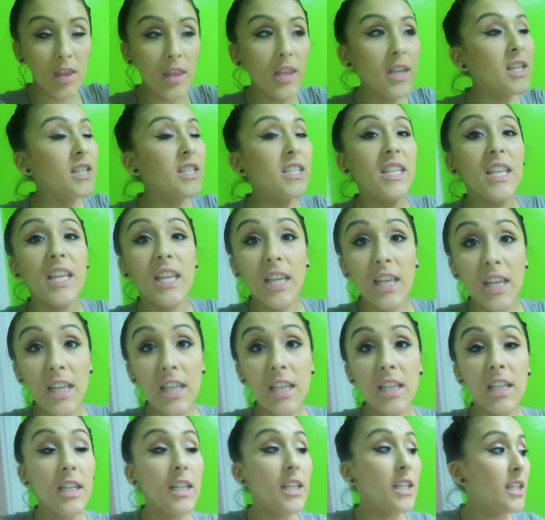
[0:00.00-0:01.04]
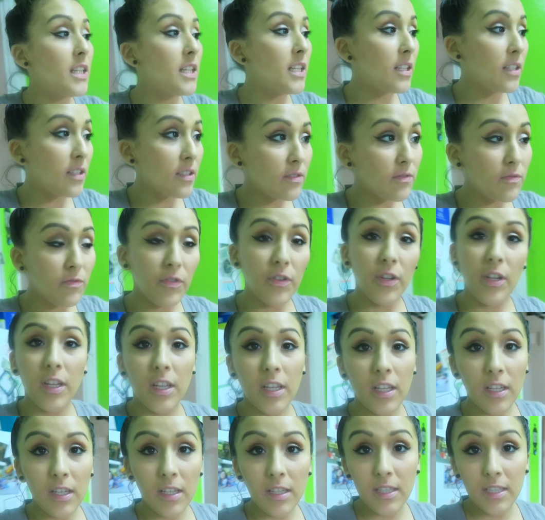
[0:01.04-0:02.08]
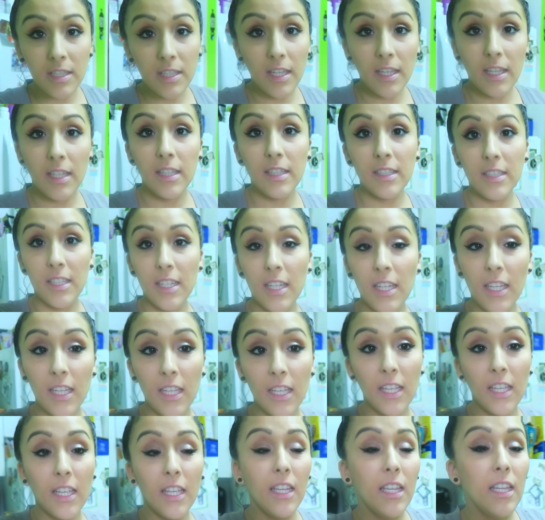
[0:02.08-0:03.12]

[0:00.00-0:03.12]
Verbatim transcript: This kid is freaking insane today.